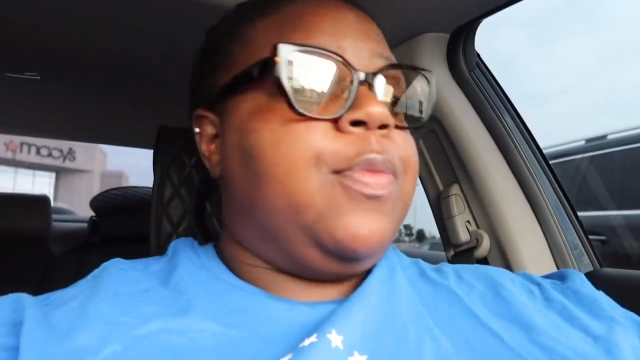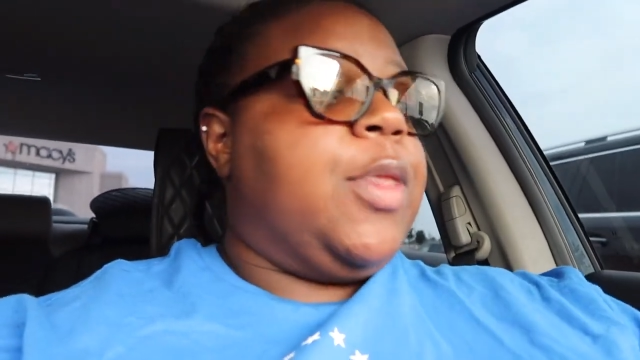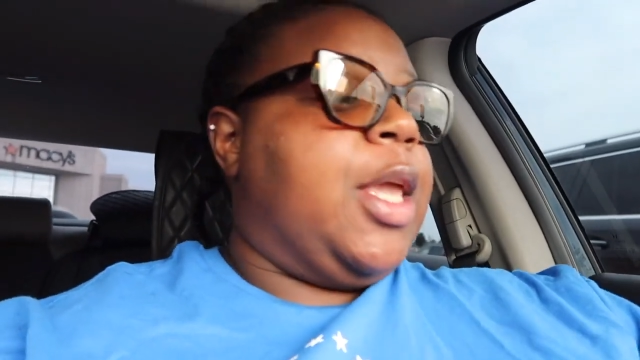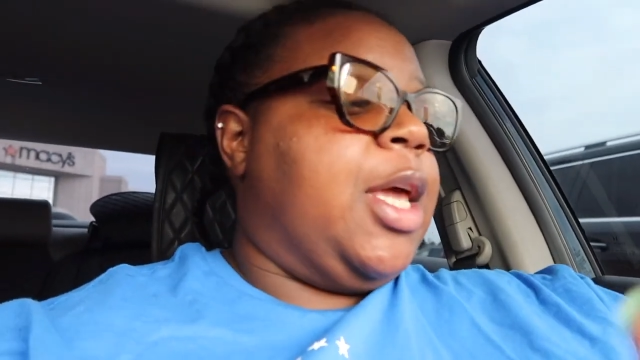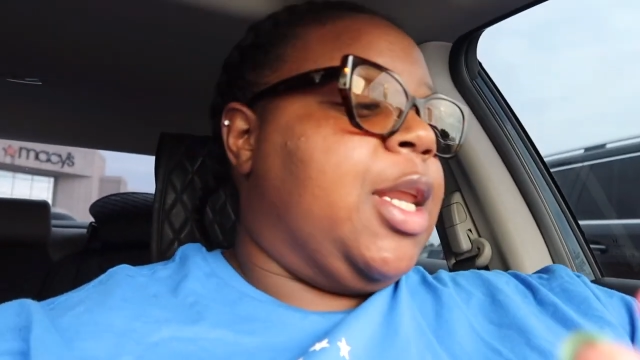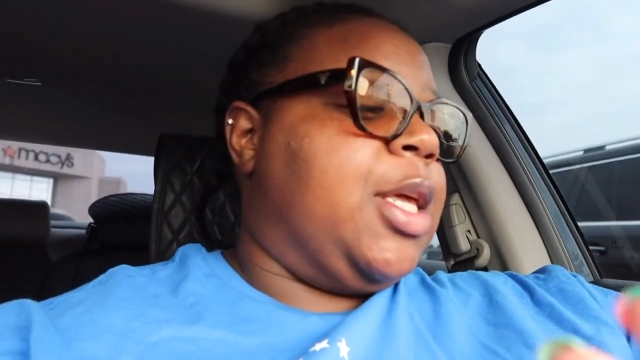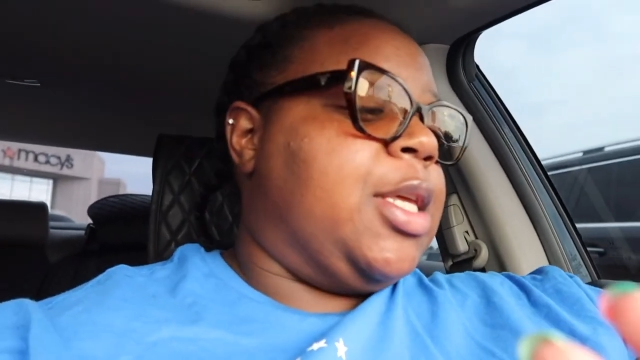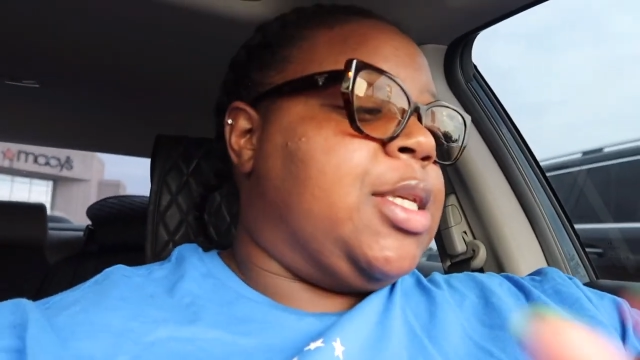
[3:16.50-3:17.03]

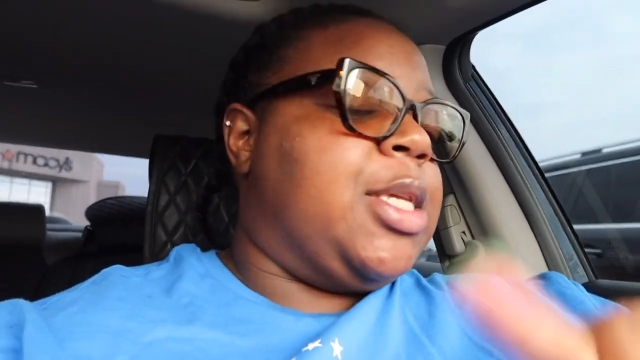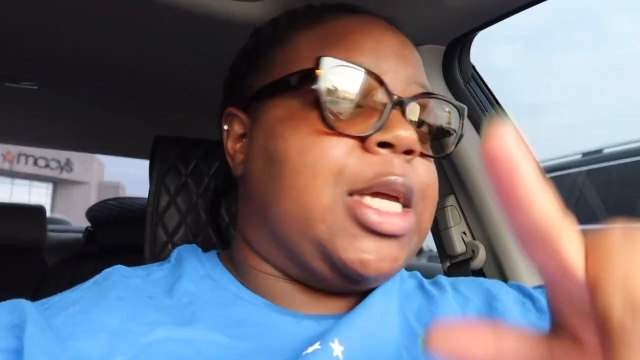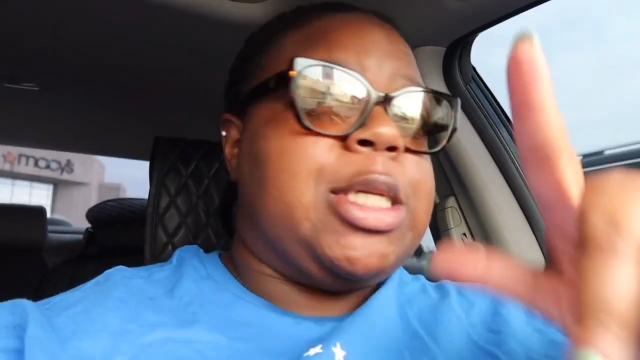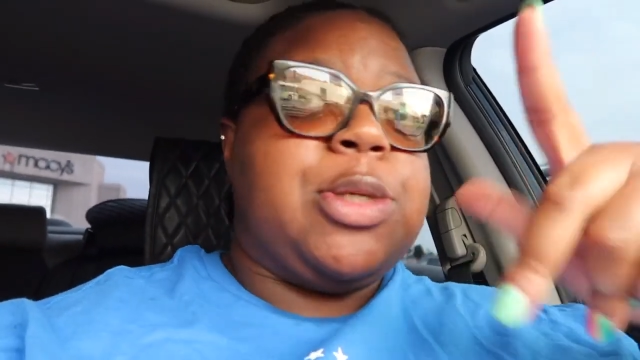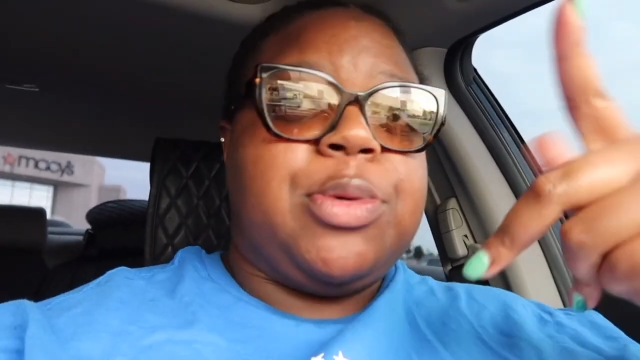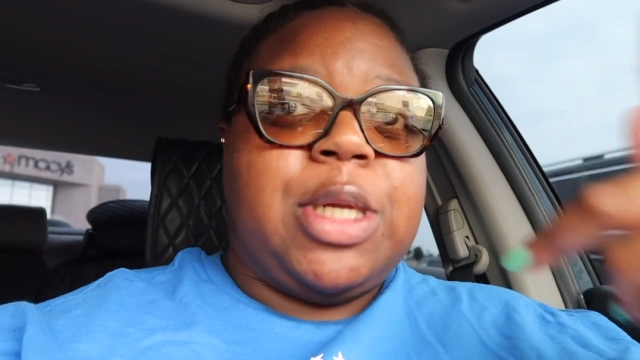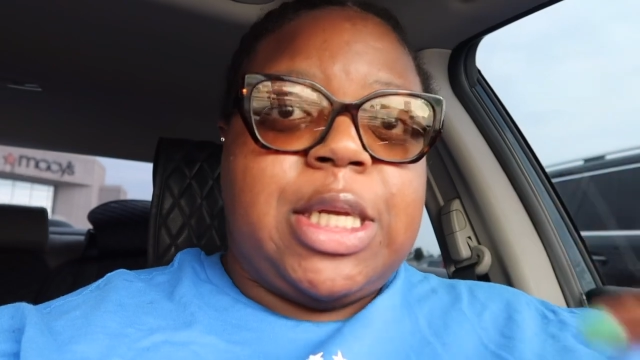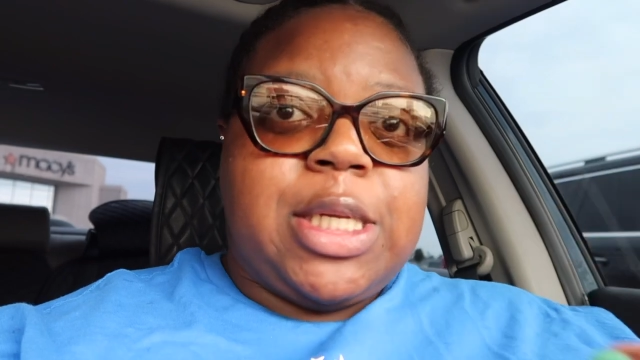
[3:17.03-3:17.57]
It is
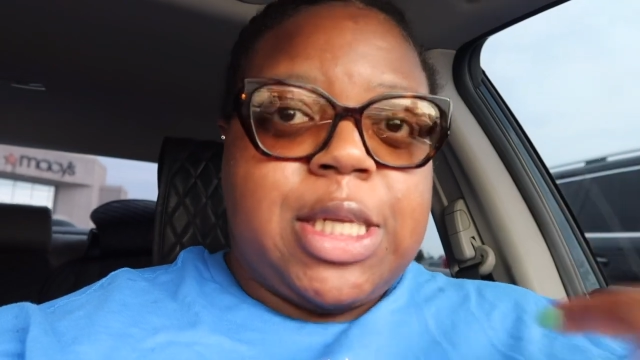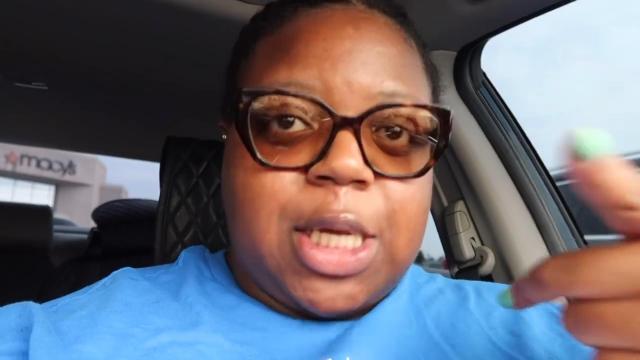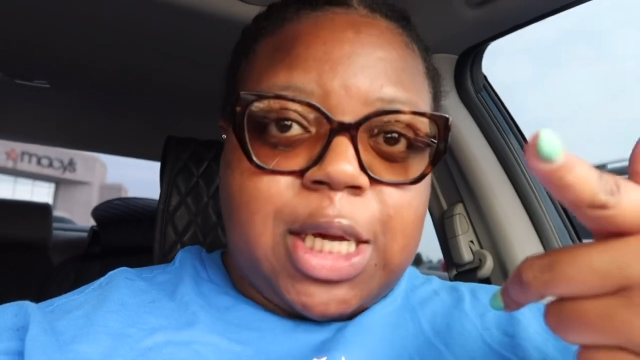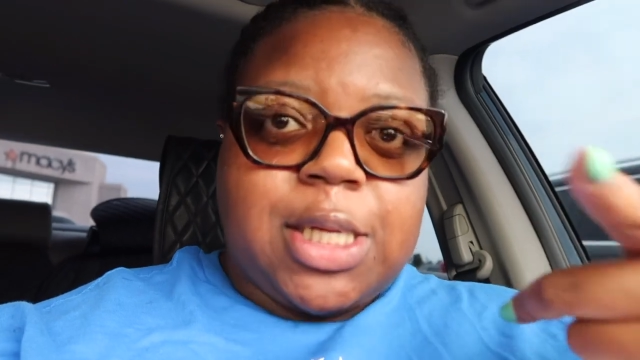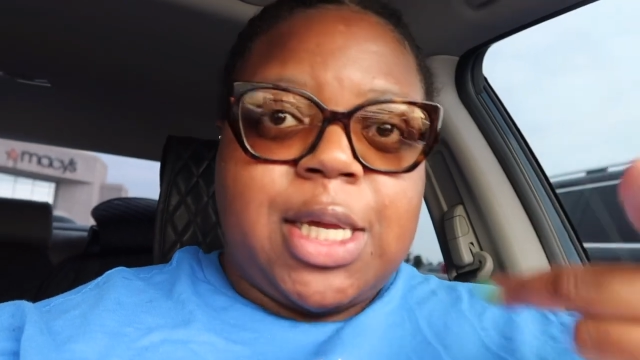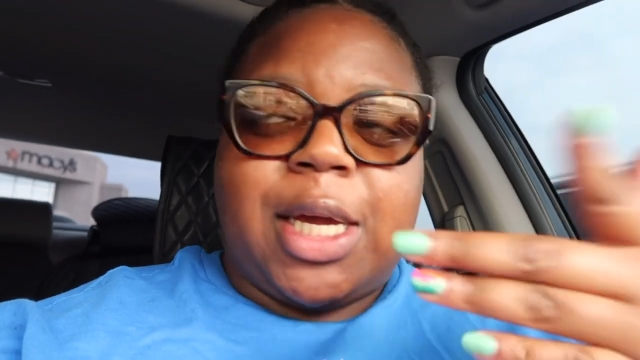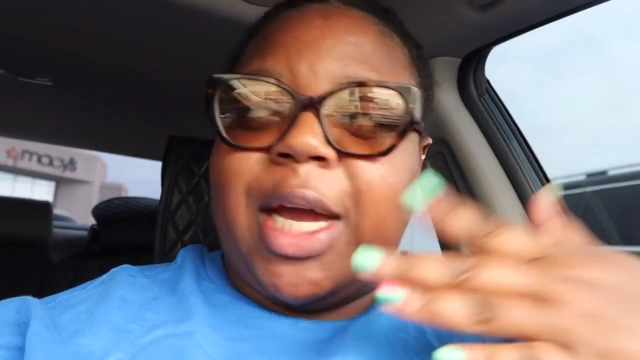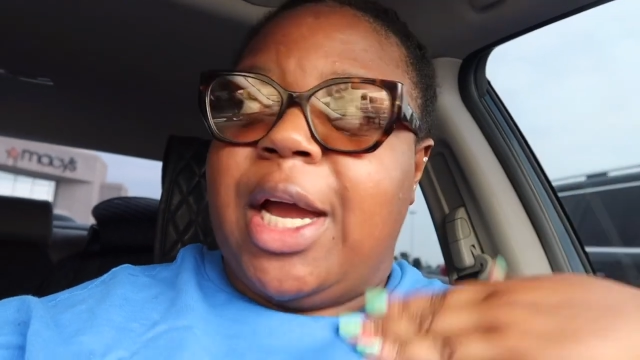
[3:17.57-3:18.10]

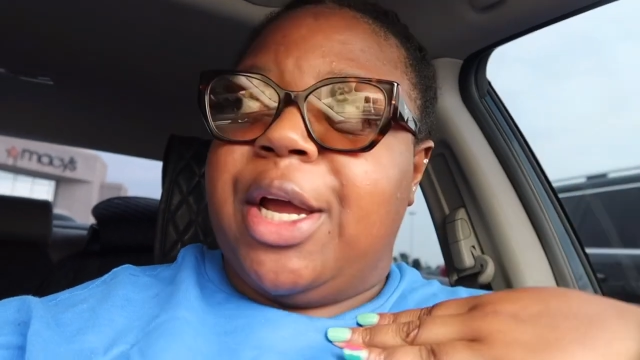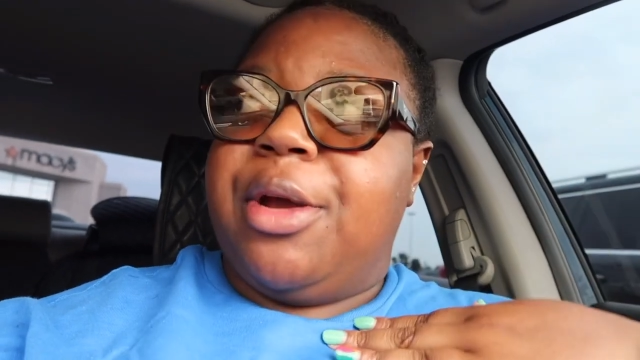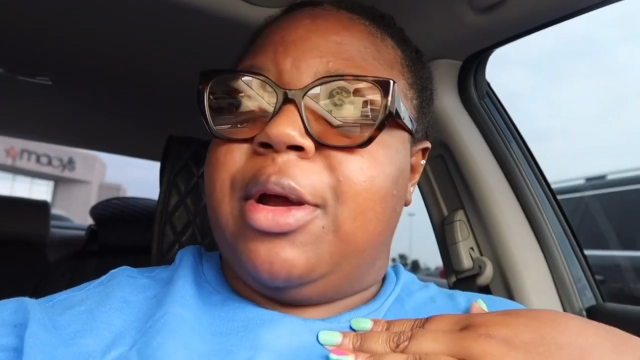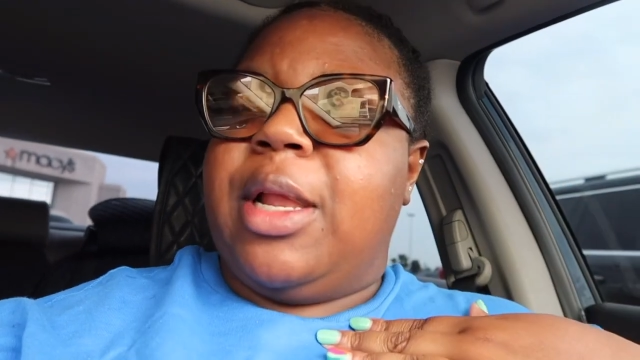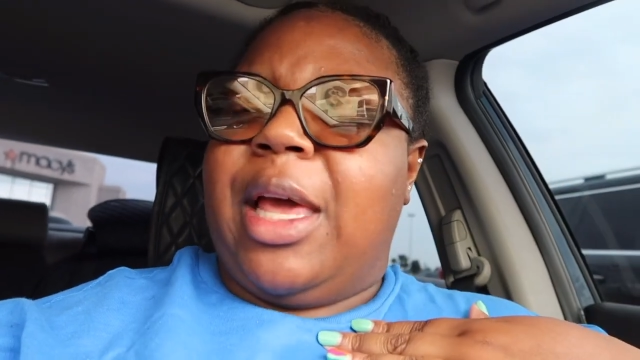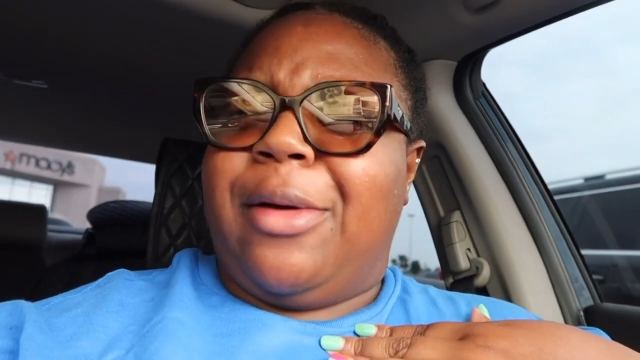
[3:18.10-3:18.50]
6:26. I got here at